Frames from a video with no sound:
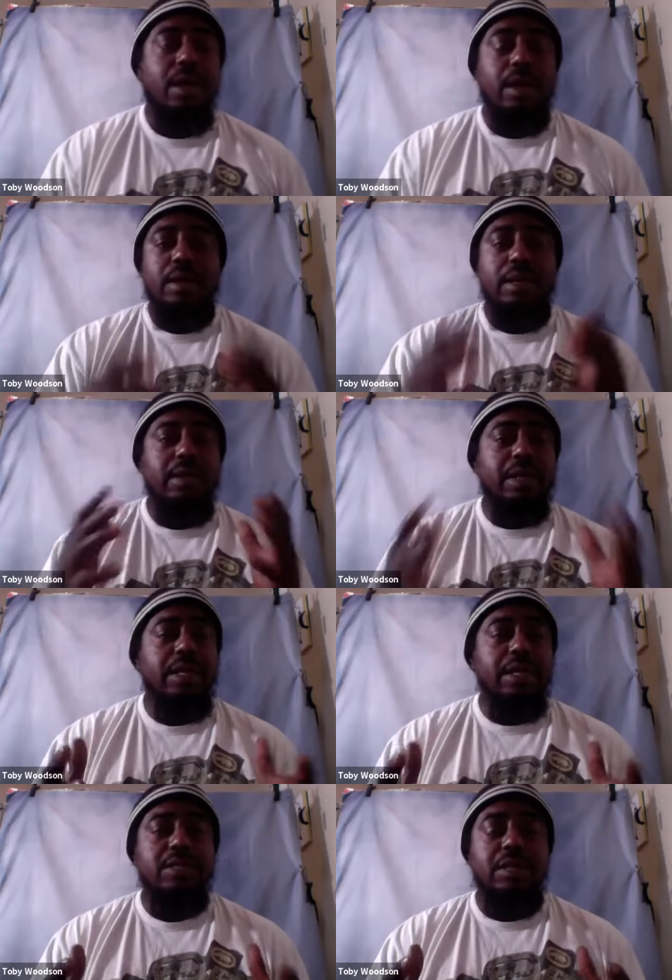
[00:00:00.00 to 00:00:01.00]
Uh, it,
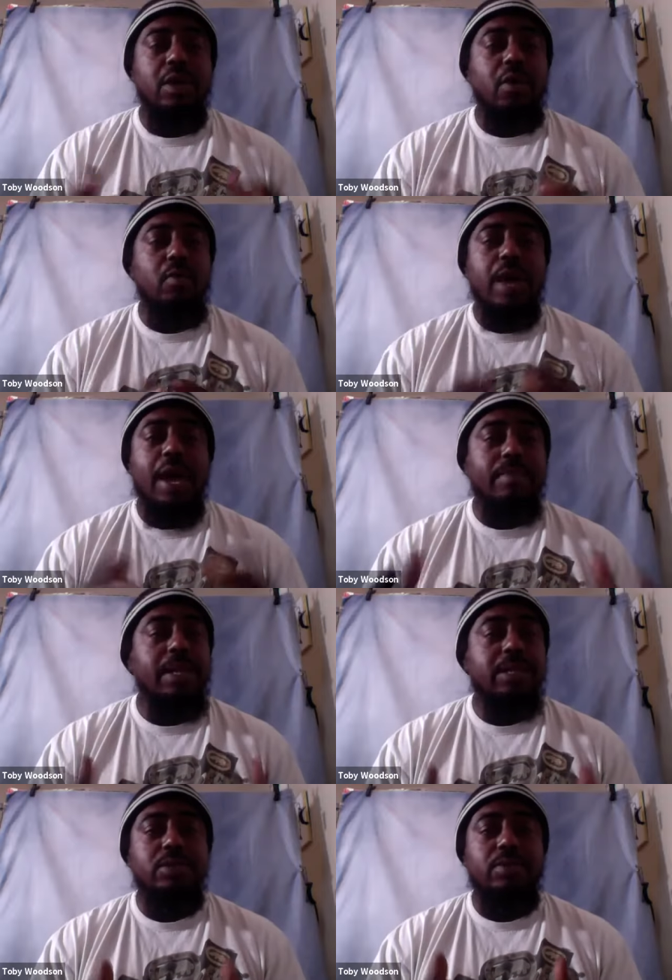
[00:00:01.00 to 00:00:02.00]
it's who God
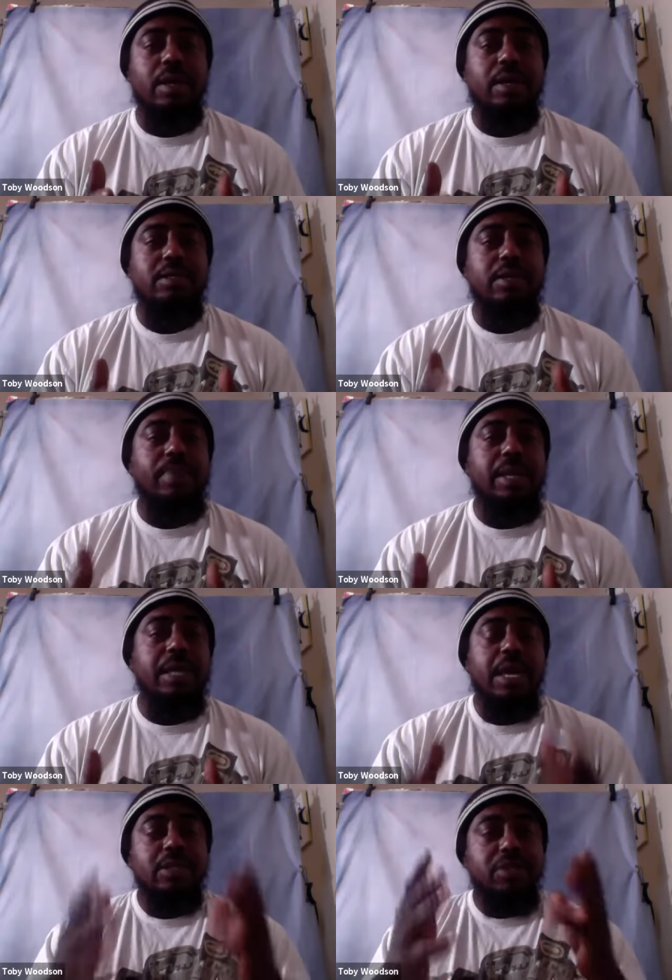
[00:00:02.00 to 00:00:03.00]
made you uh, to be.
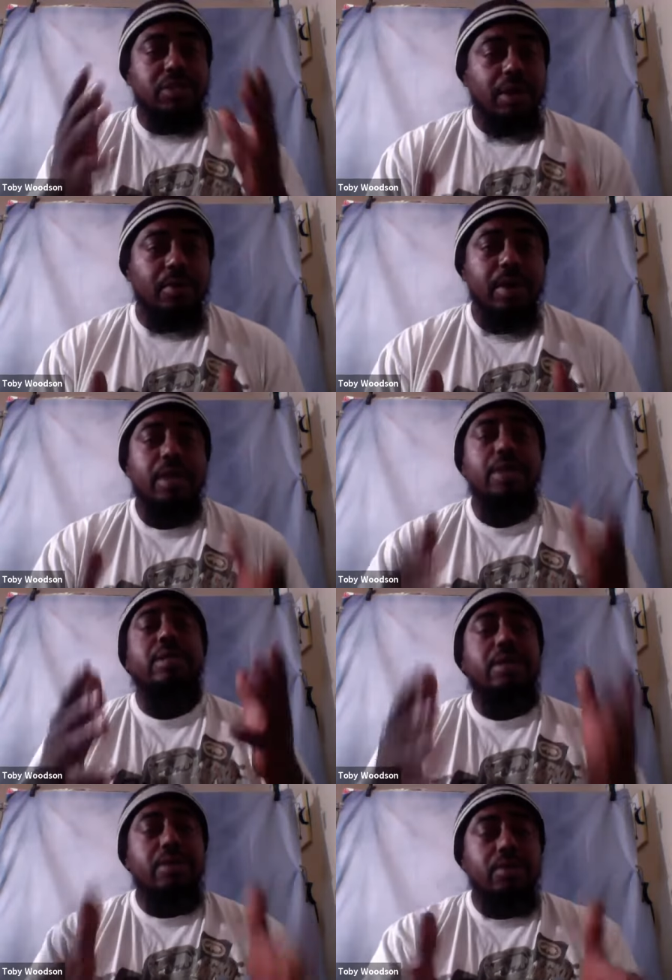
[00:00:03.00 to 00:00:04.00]
So
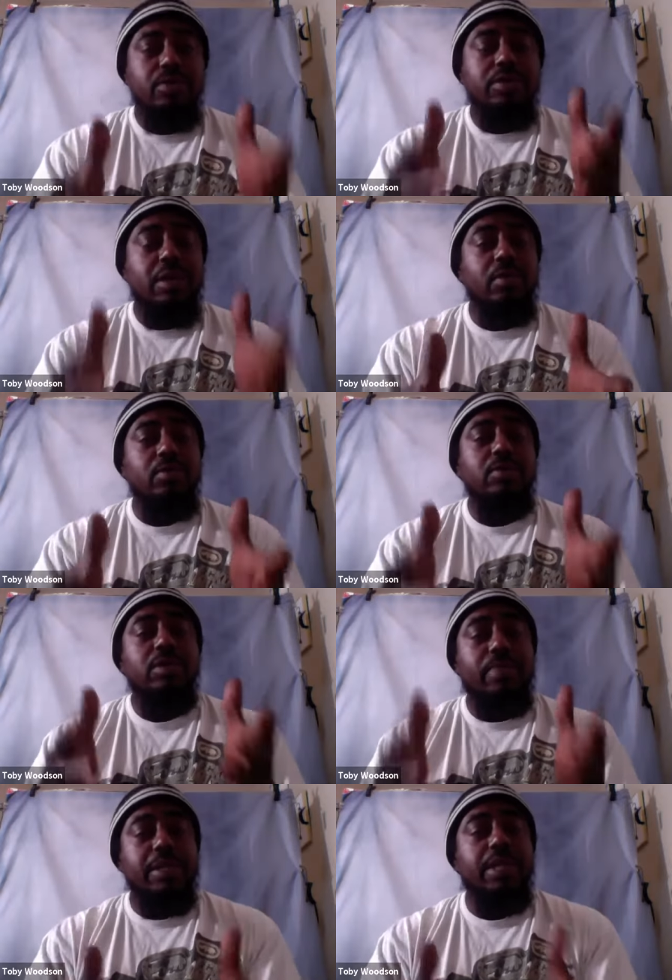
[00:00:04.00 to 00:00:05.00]
use those
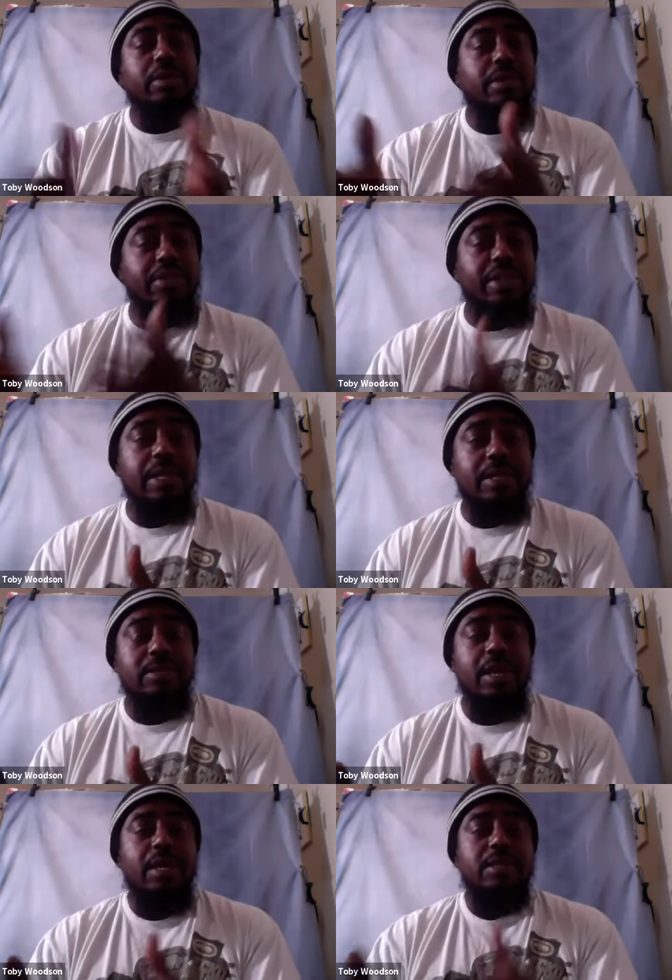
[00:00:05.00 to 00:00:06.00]
particular
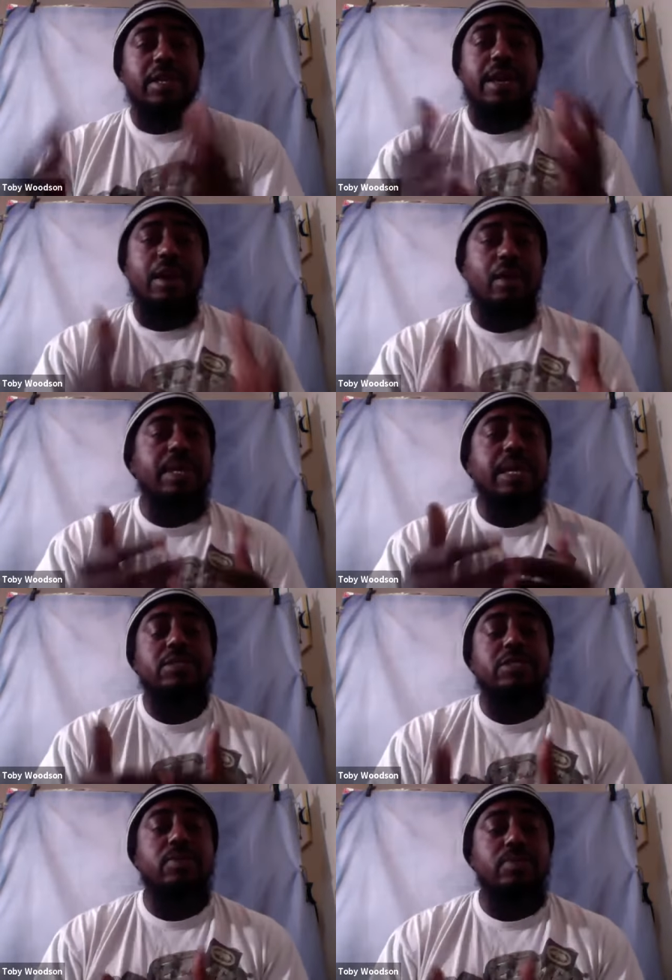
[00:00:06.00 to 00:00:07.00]
things to help
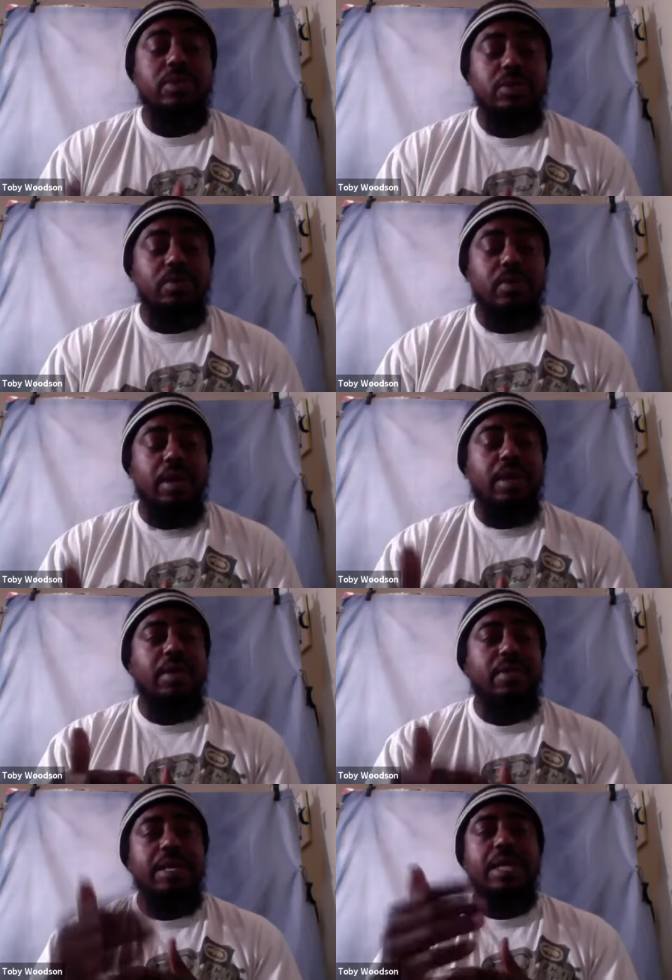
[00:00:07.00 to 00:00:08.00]
get you to
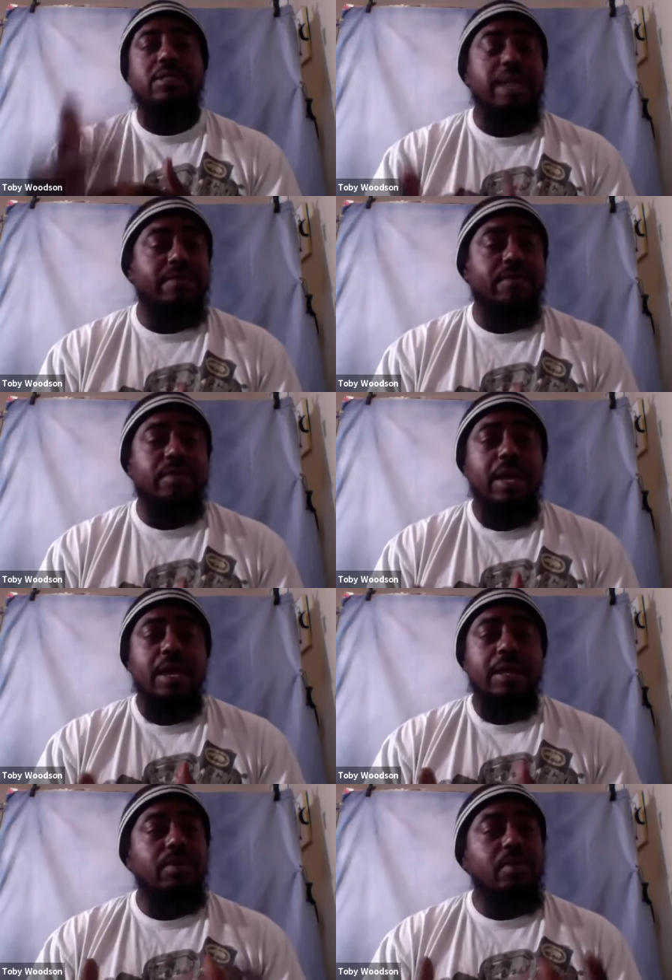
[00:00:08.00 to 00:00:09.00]
uh, the next level.
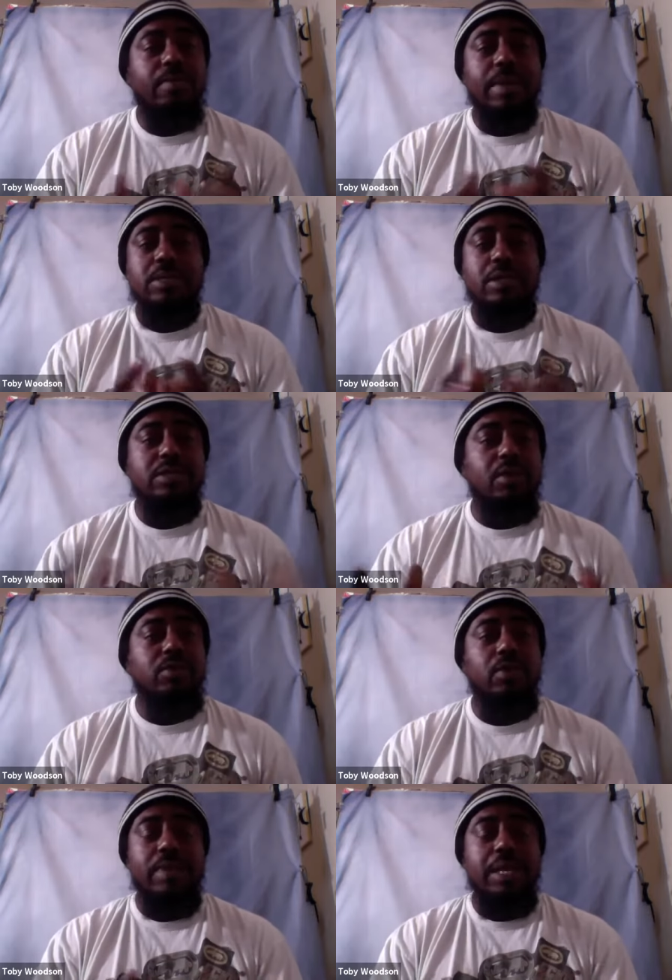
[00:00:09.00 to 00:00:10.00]
Now, going back to the
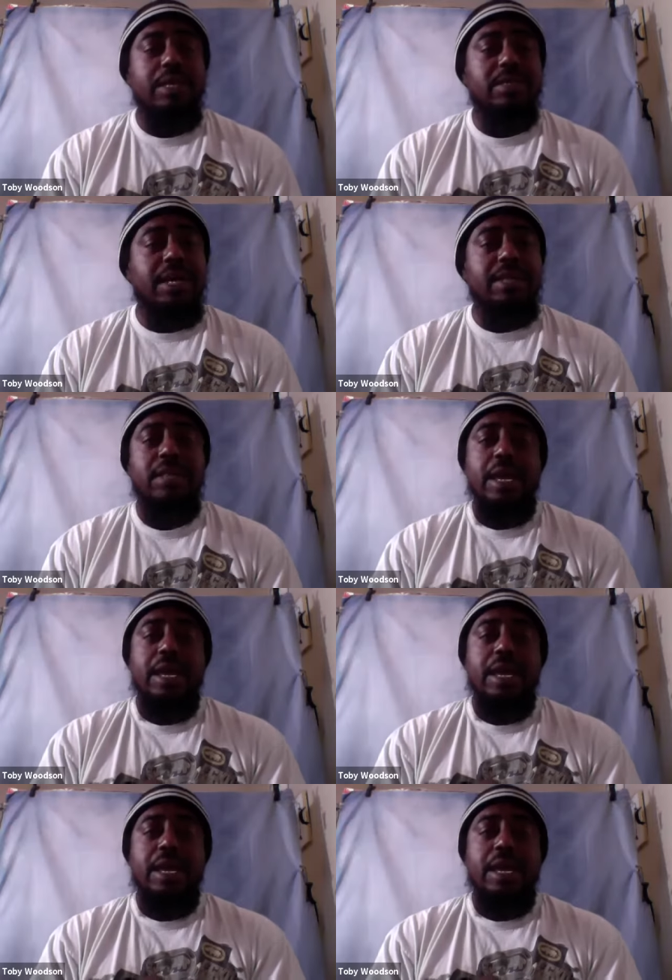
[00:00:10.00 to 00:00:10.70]
social media sites,